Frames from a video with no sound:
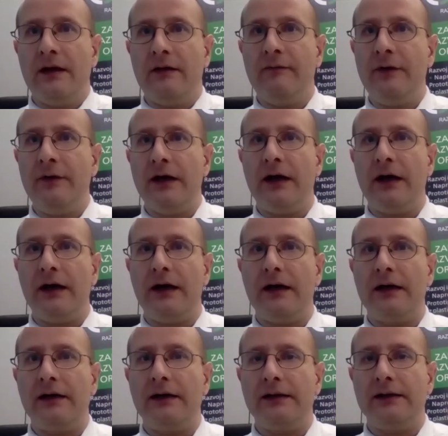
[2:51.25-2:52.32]
We
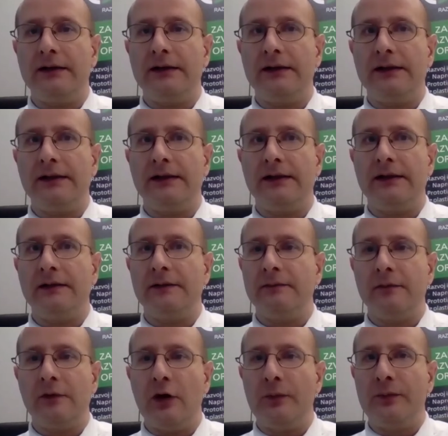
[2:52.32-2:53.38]
are
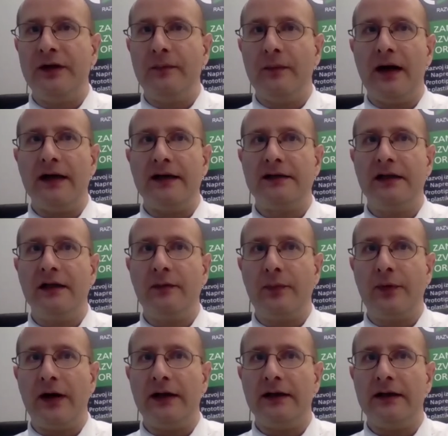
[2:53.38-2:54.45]
optimize their
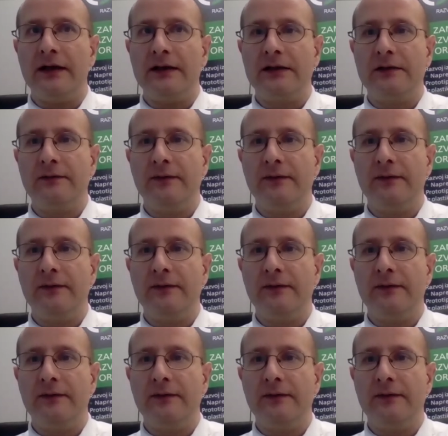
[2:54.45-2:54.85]
products.